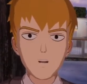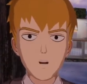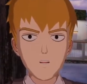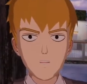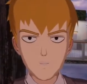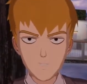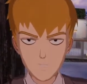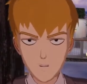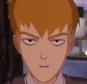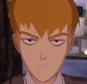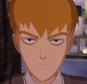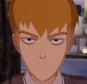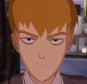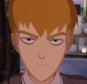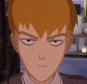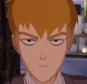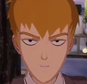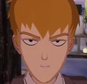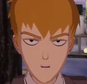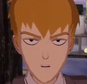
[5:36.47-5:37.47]
so many
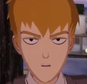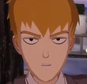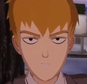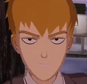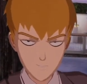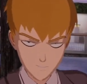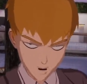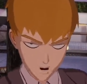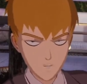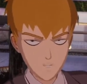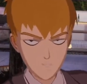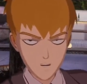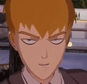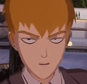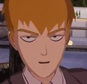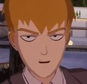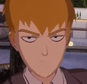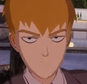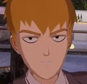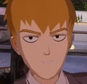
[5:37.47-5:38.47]
shares of that
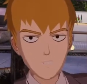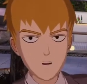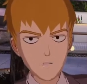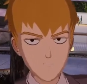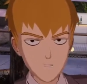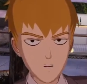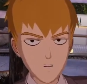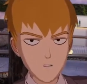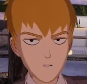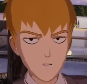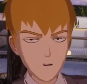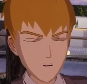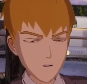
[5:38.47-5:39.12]
company available.